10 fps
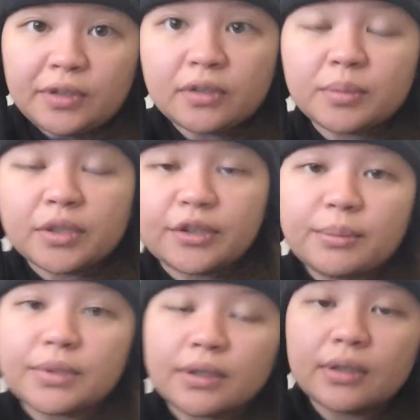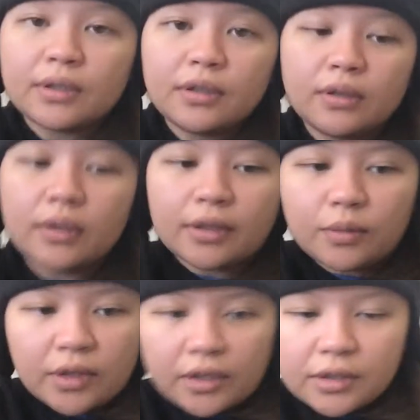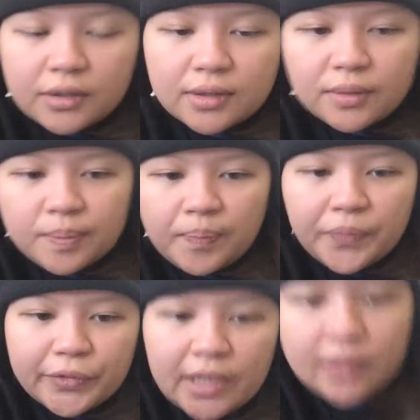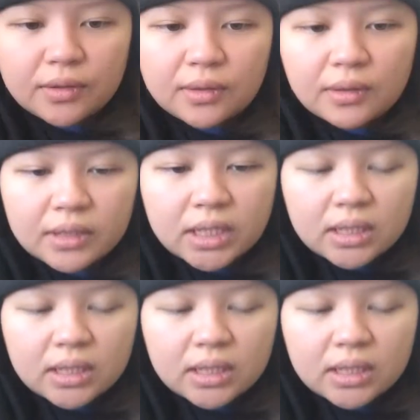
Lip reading: because sometimes, like, when I just didn't